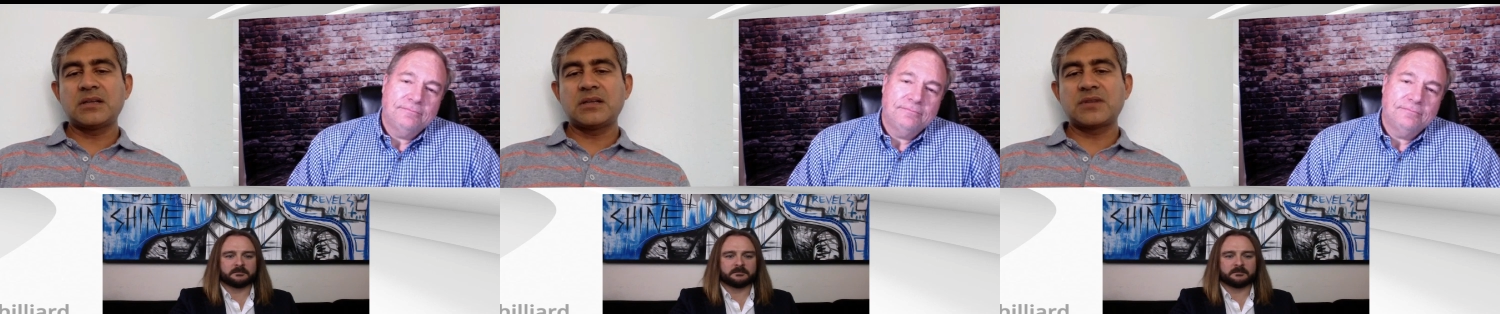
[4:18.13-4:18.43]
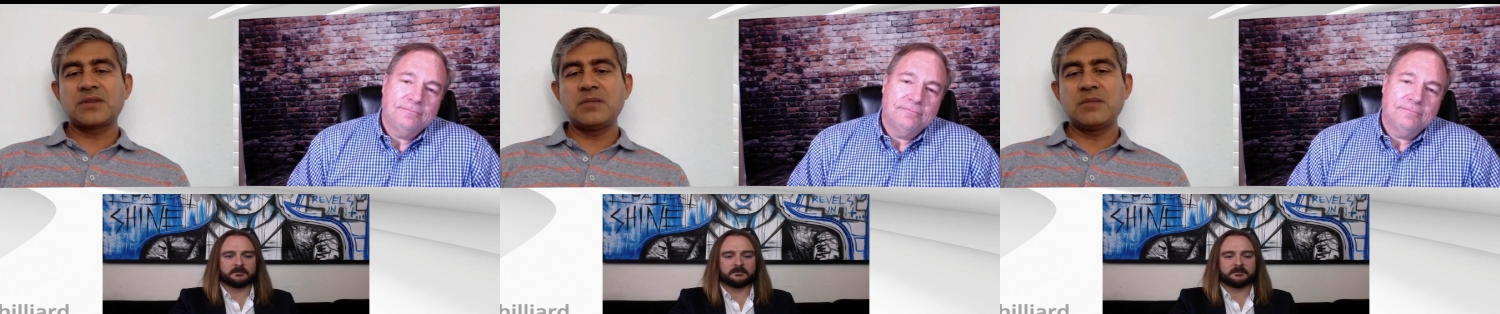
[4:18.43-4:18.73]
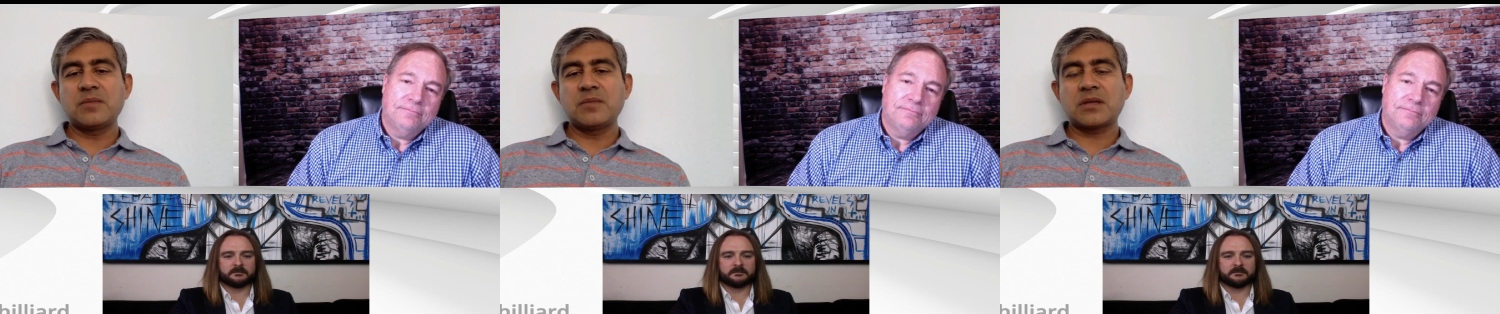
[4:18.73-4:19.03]
Speaker 1: uh, it's
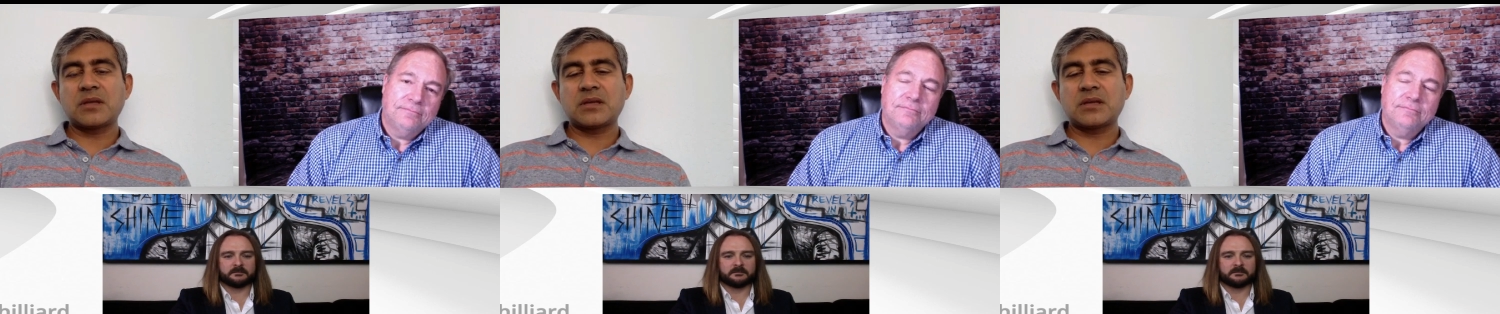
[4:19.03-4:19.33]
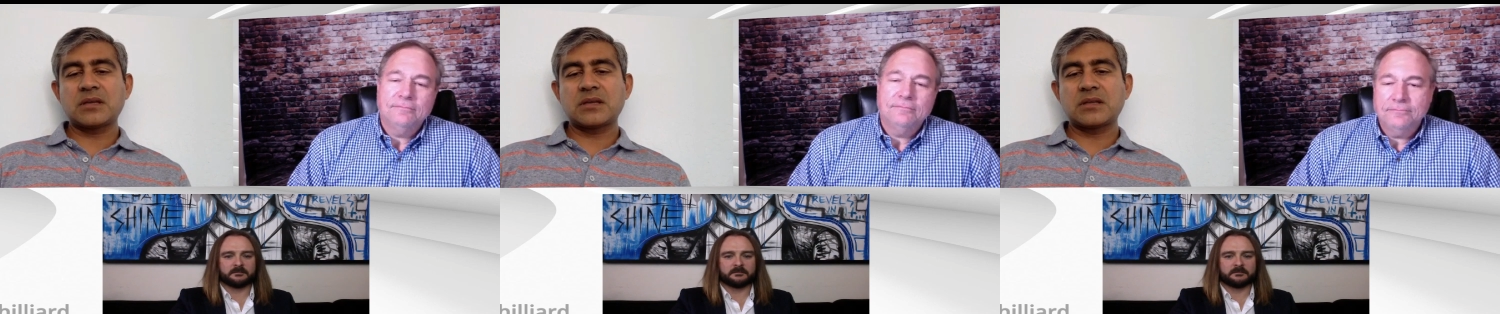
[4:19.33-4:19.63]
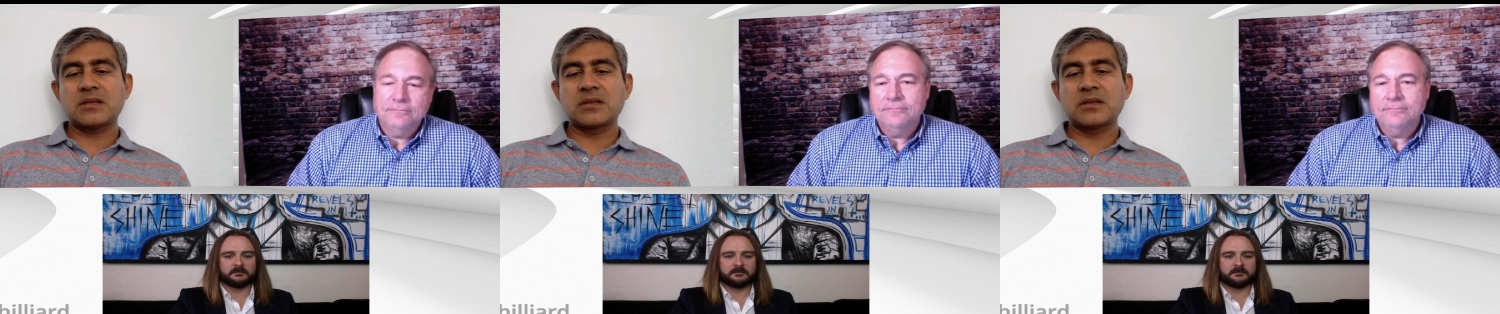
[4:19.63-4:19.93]
really
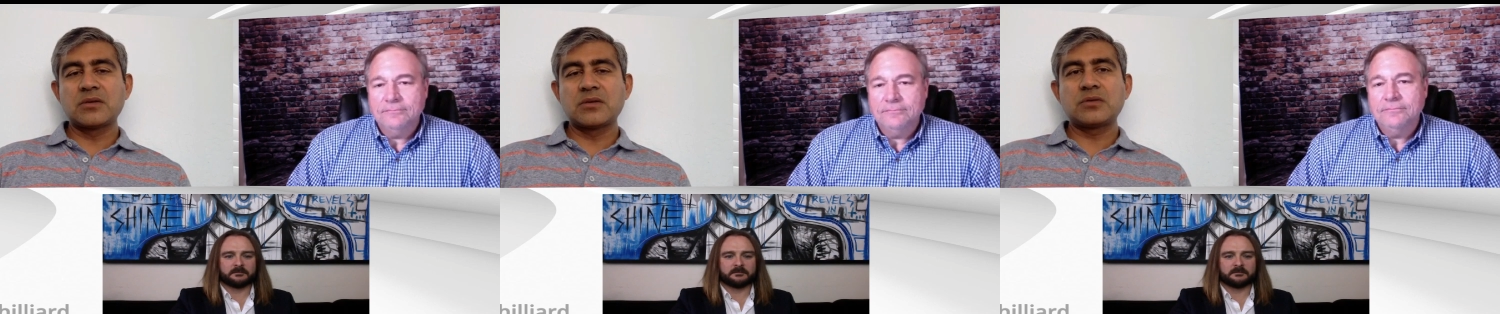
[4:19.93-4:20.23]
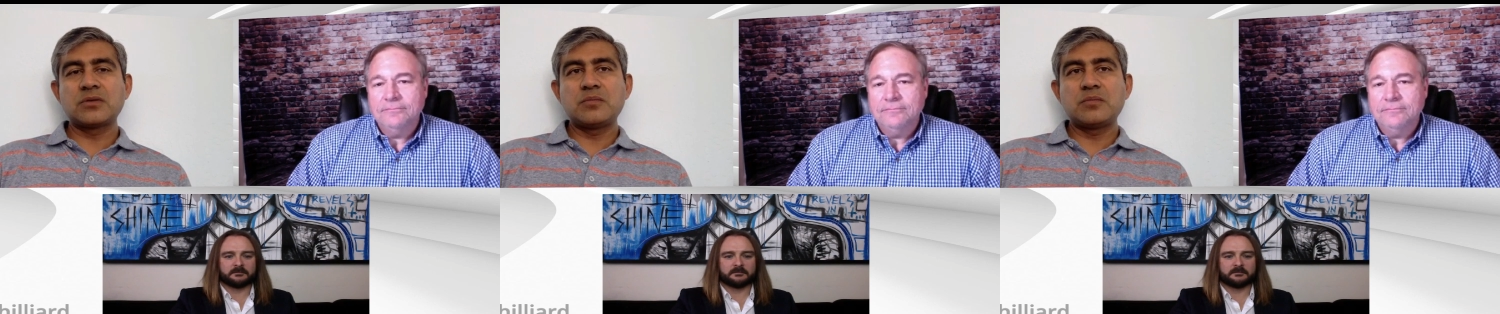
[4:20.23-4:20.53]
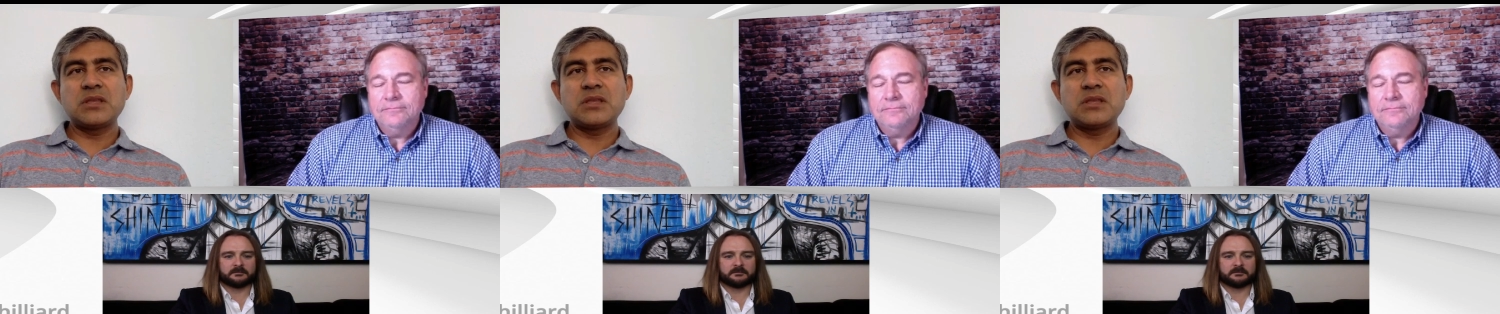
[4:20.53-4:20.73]
uh, going to